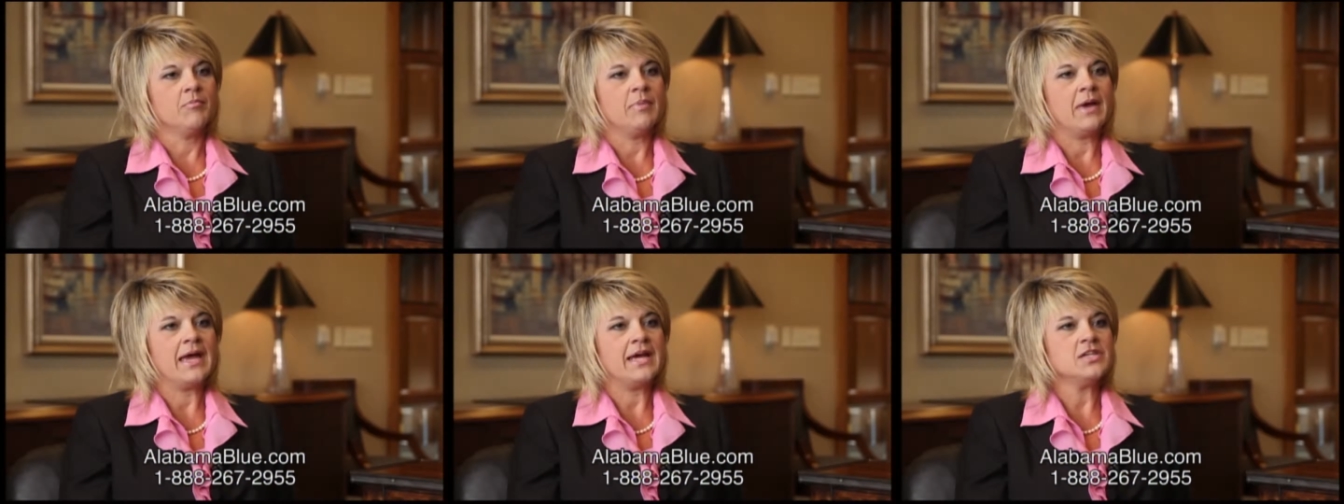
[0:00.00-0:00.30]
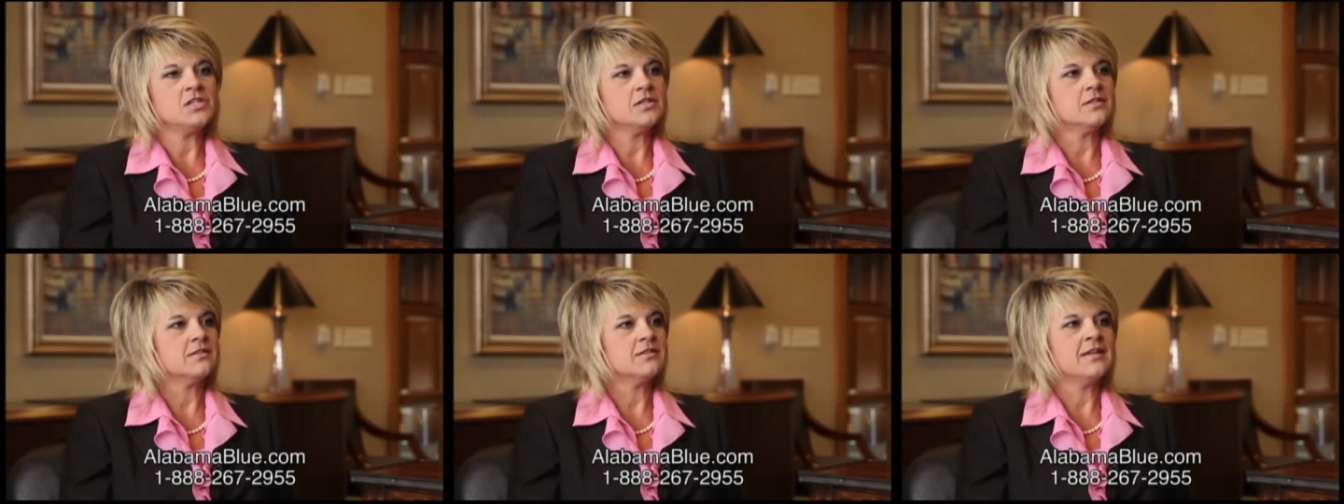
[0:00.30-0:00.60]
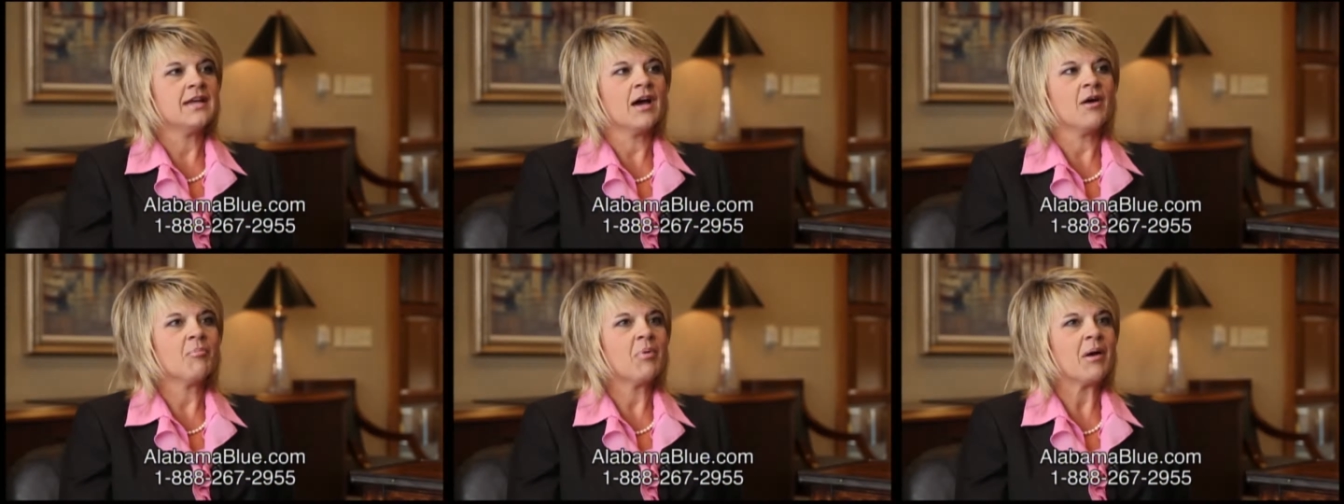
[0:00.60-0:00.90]

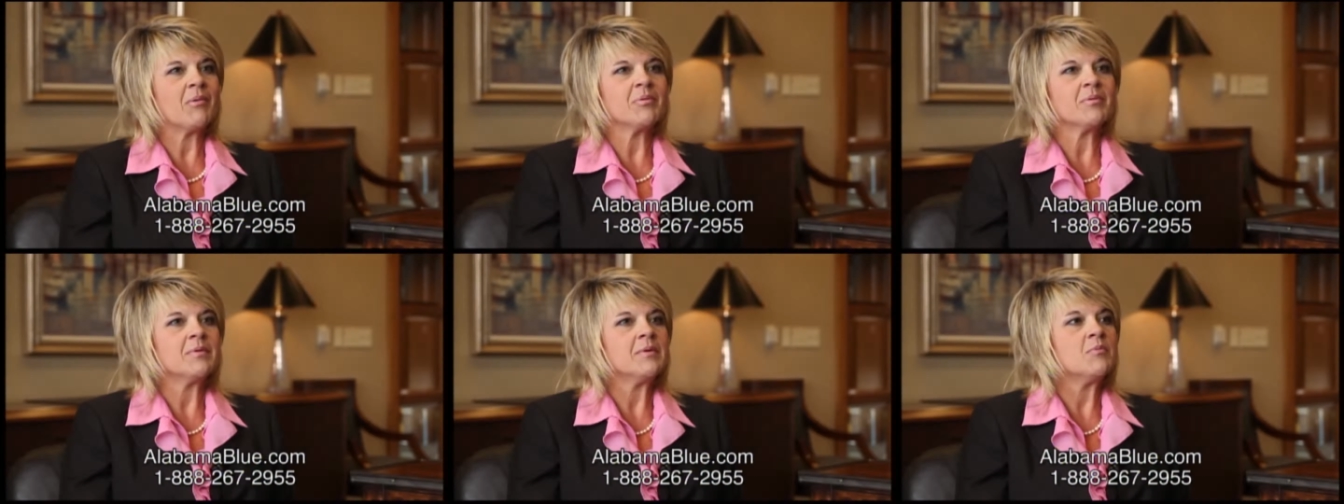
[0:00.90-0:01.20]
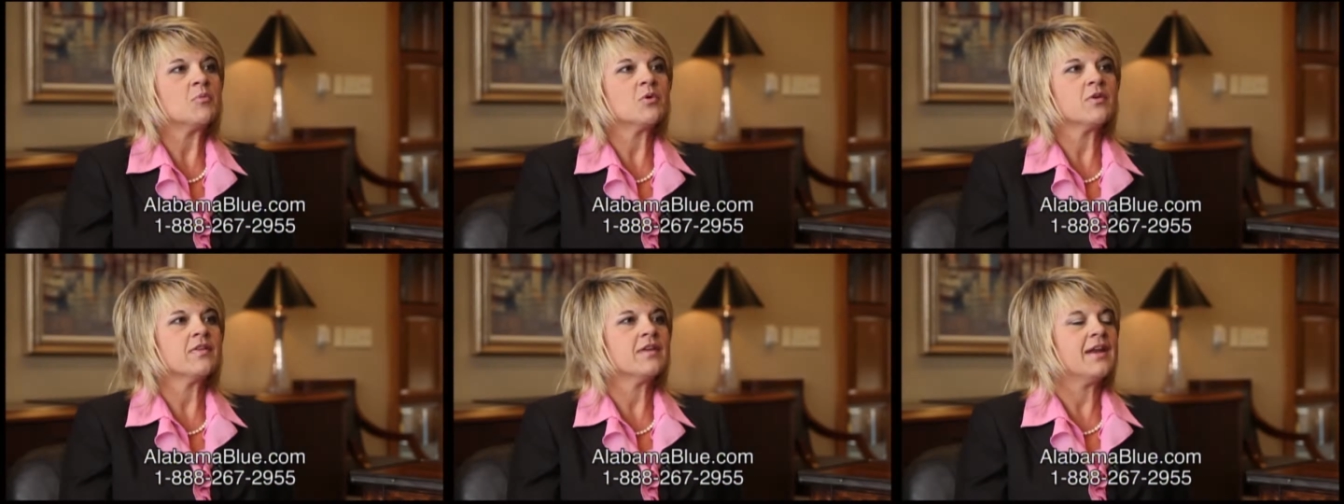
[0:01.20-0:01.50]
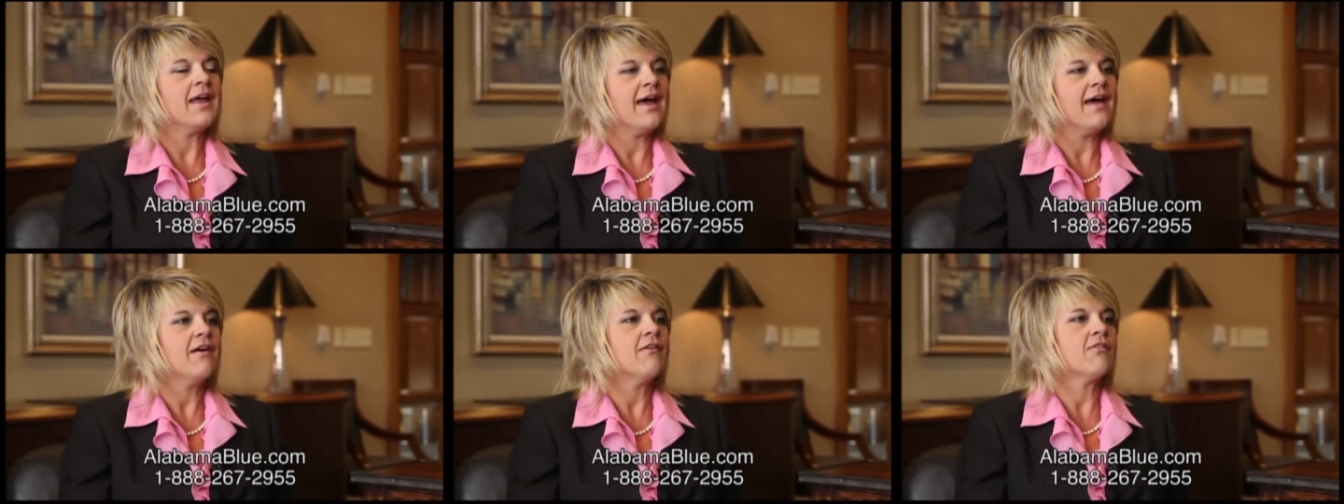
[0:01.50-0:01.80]
patients now probably more
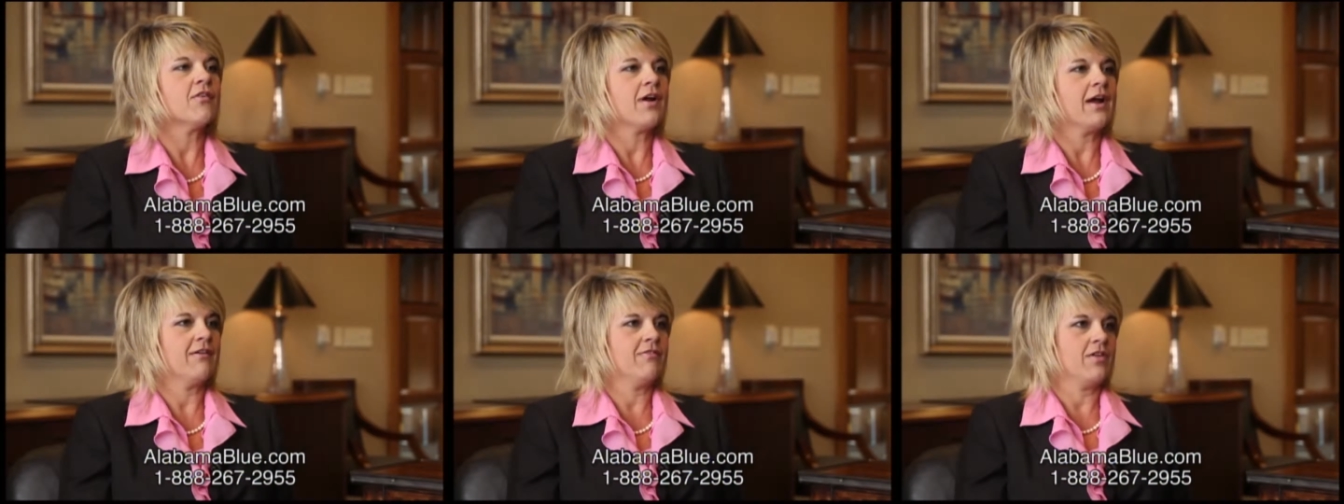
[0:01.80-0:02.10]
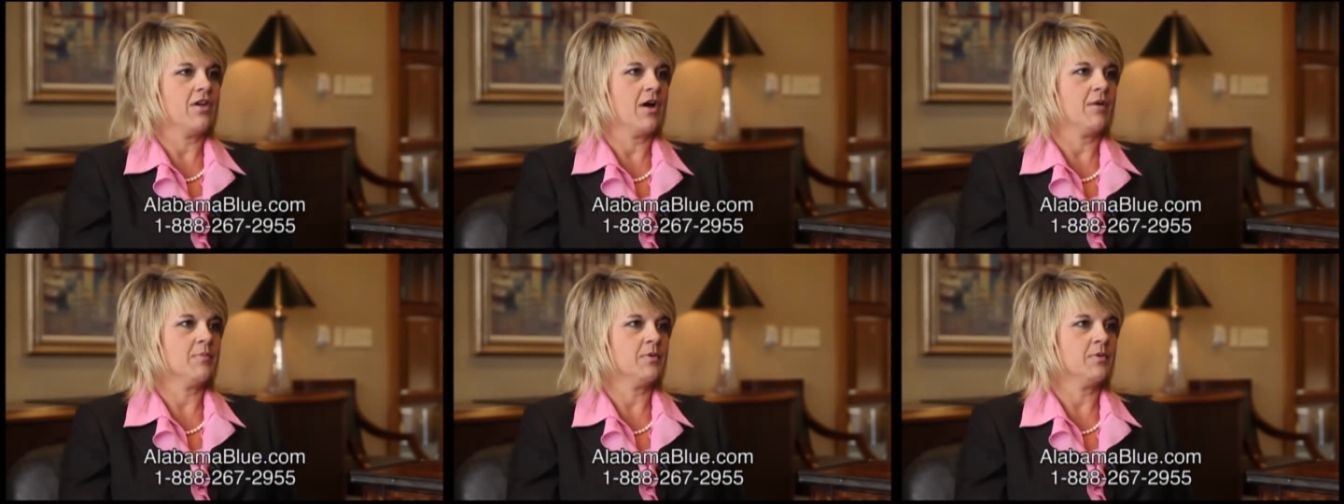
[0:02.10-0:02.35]
than ever have the